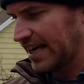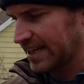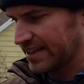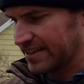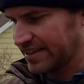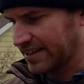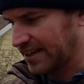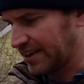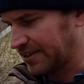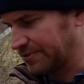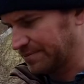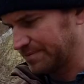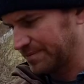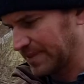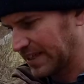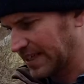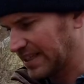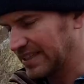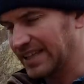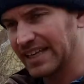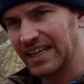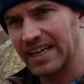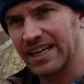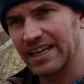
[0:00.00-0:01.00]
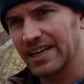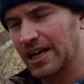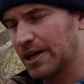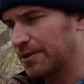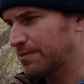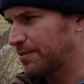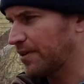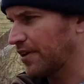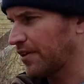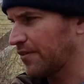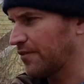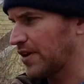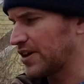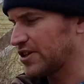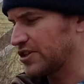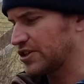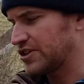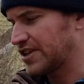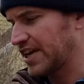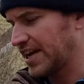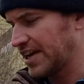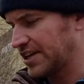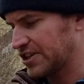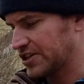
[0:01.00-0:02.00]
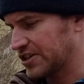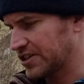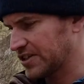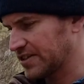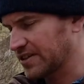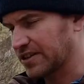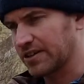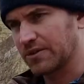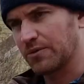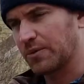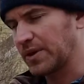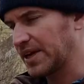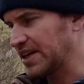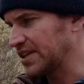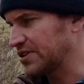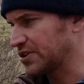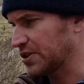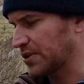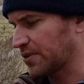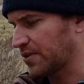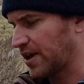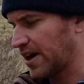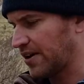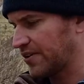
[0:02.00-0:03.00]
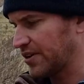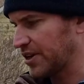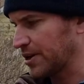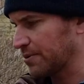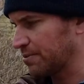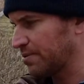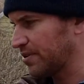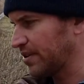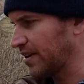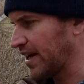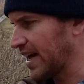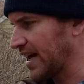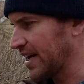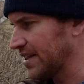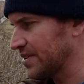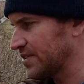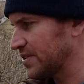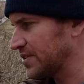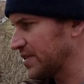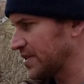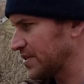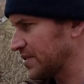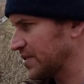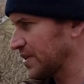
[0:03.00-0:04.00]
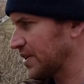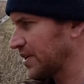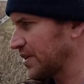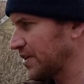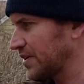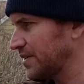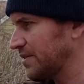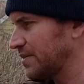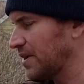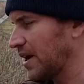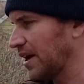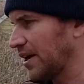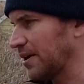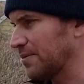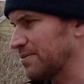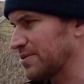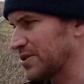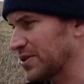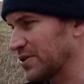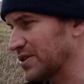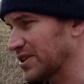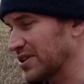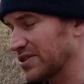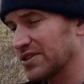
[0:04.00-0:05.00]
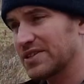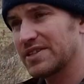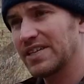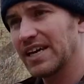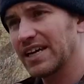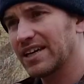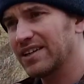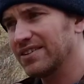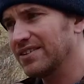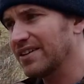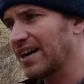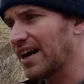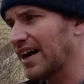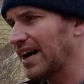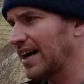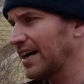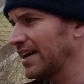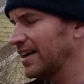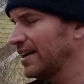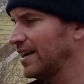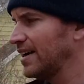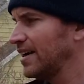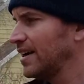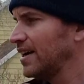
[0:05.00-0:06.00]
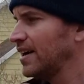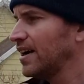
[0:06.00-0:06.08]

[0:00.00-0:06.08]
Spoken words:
and cleaning up vegetation or weeds around your plants is good. So it doesn't take a lot.